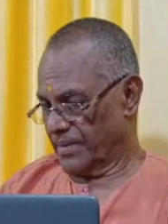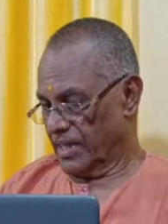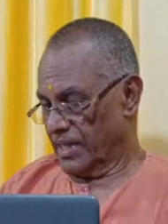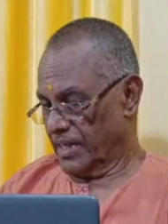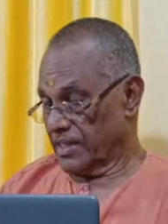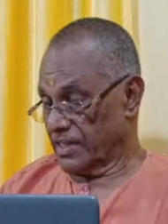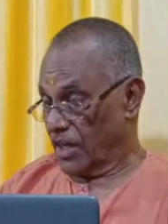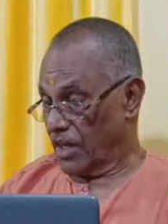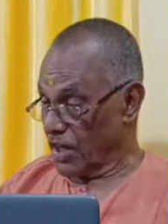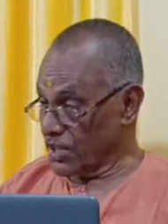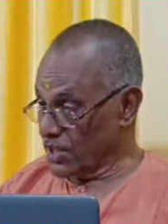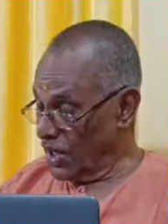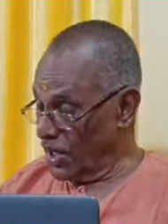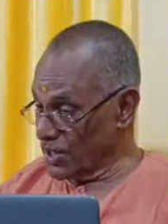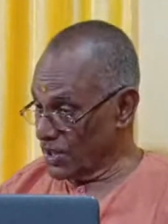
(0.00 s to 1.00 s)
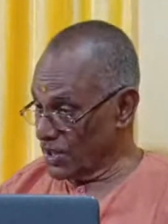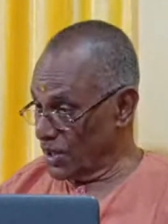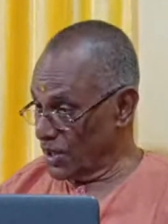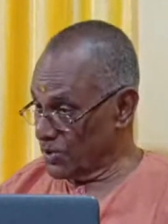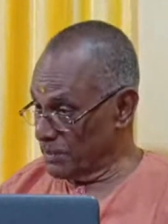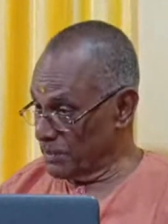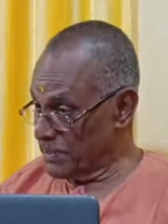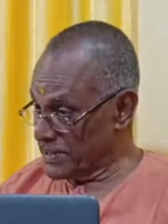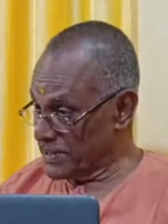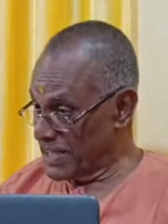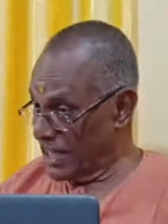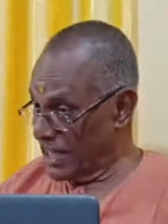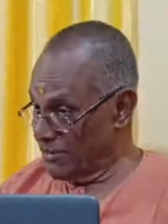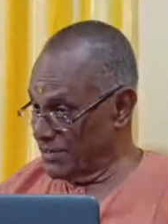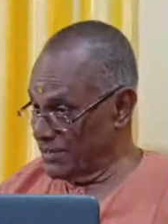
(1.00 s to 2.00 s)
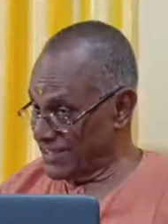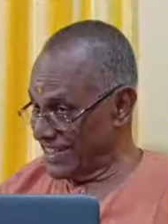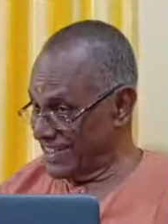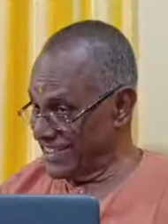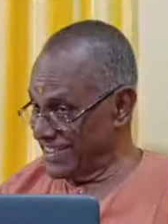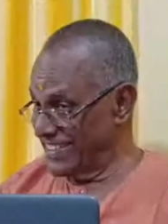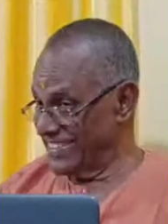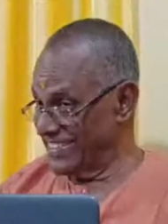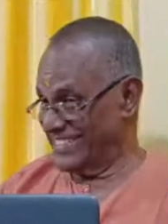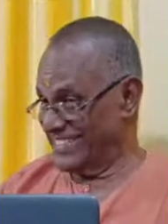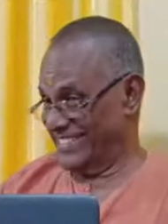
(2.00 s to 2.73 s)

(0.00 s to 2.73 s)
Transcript: Not 1% have we surrendered.